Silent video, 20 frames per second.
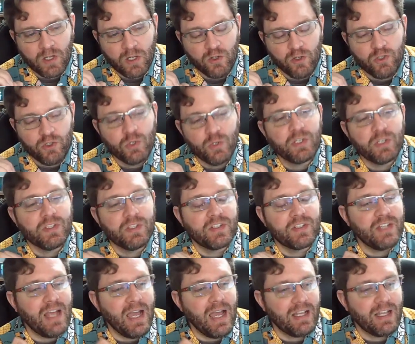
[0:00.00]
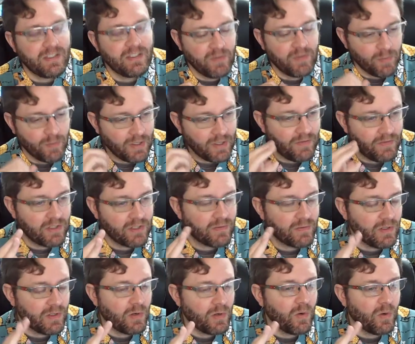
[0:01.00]
juking the stats for the previous
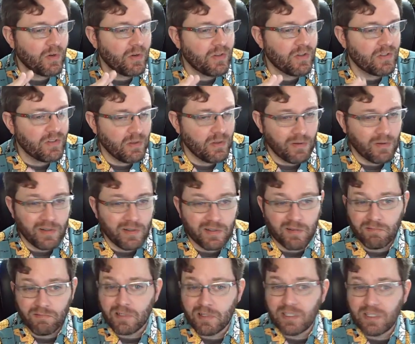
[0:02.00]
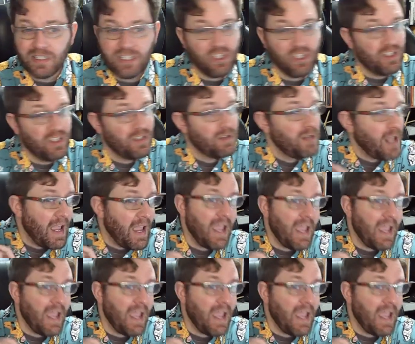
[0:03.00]
three quarters in order to really just